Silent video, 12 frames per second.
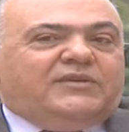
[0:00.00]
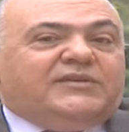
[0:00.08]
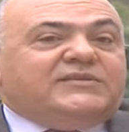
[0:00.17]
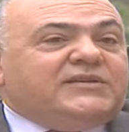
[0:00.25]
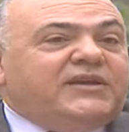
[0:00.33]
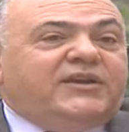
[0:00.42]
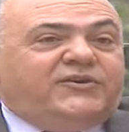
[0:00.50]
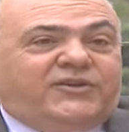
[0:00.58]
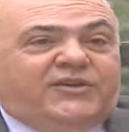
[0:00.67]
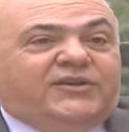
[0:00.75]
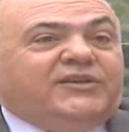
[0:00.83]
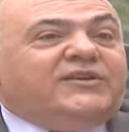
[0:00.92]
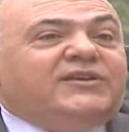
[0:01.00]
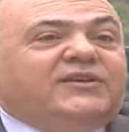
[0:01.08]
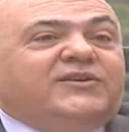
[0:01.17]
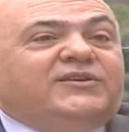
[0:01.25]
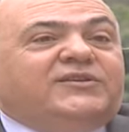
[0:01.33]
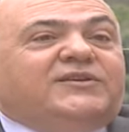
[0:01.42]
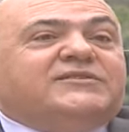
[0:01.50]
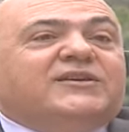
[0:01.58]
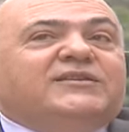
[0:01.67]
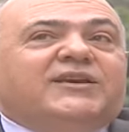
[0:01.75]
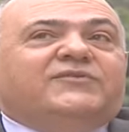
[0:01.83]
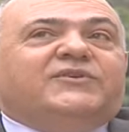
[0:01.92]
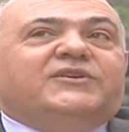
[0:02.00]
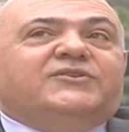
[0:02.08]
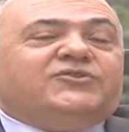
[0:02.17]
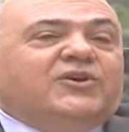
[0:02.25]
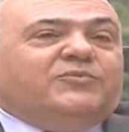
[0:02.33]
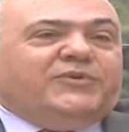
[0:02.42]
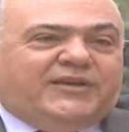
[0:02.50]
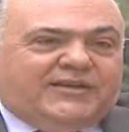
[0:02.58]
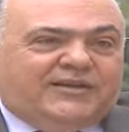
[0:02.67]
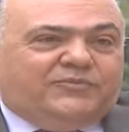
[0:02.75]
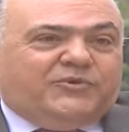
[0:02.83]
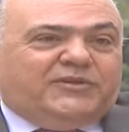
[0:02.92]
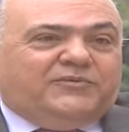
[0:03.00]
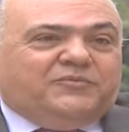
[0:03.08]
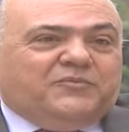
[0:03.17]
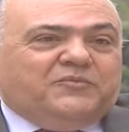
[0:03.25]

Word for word: this area in Gigiri does not have any shopping element.